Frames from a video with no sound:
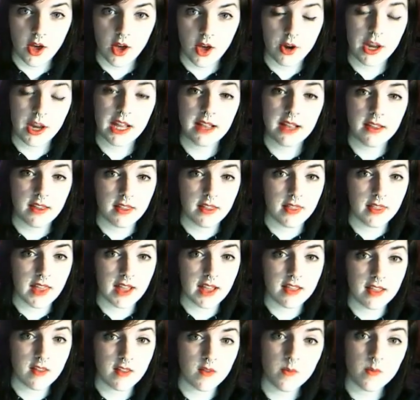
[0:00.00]
Alright,
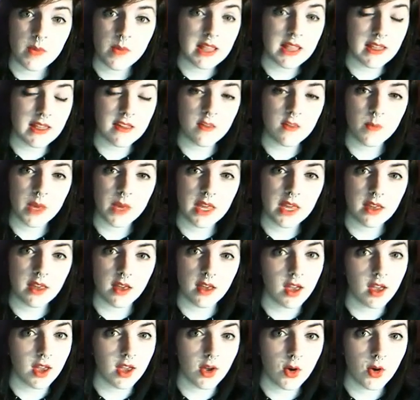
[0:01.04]
that's me lisping.
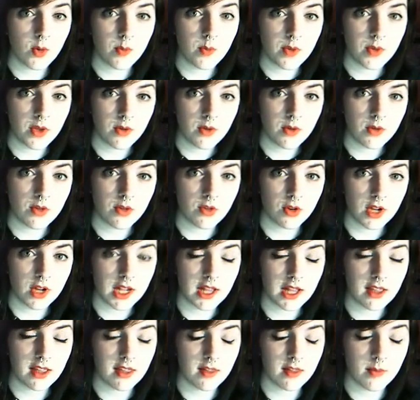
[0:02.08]
I hope you
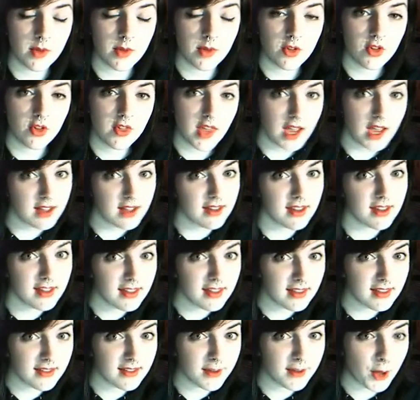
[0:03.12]
enjoyed it as much as I
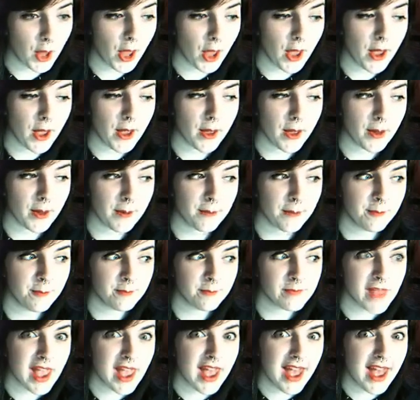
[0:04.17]
did.
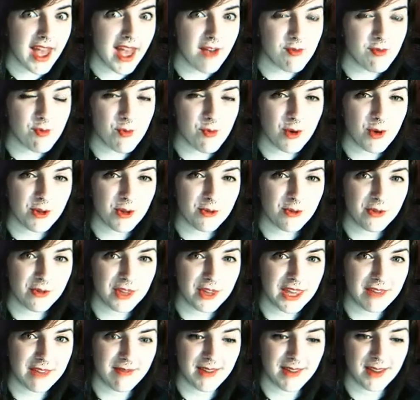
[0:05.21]
Have a
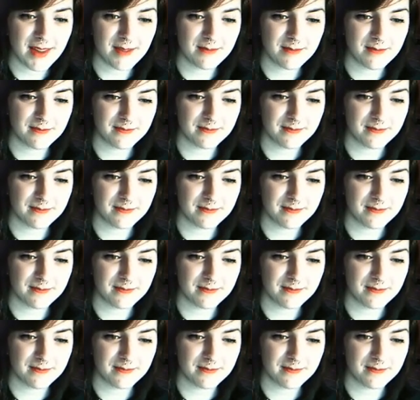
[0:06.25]
wonderful evening.